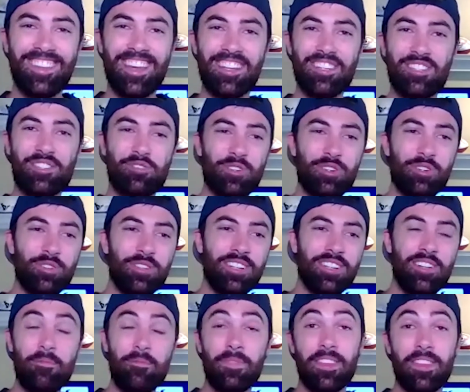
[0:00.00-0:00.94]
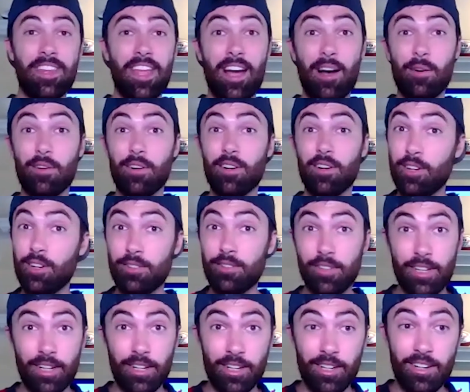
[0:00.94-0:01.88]
Thanks, Drew. Now,
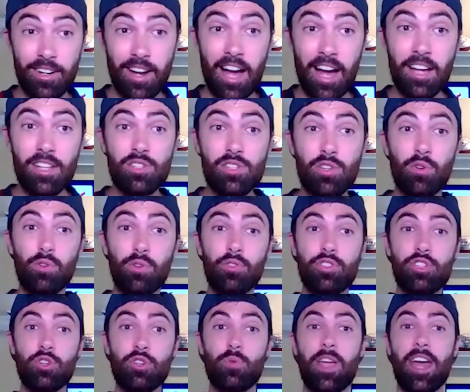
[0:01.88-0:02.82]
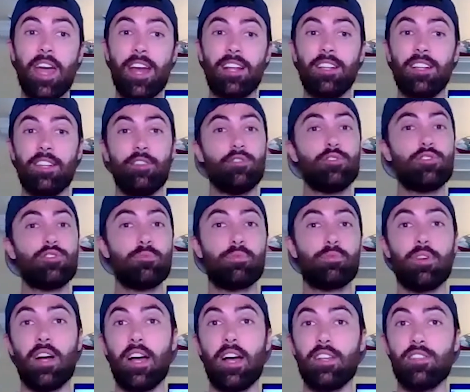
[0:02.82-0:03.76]
earlier, I told you we had a little
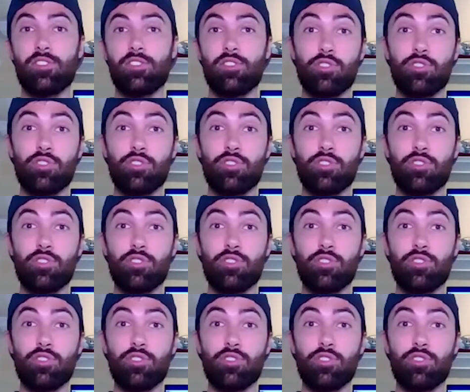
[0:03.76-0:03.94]
surprise.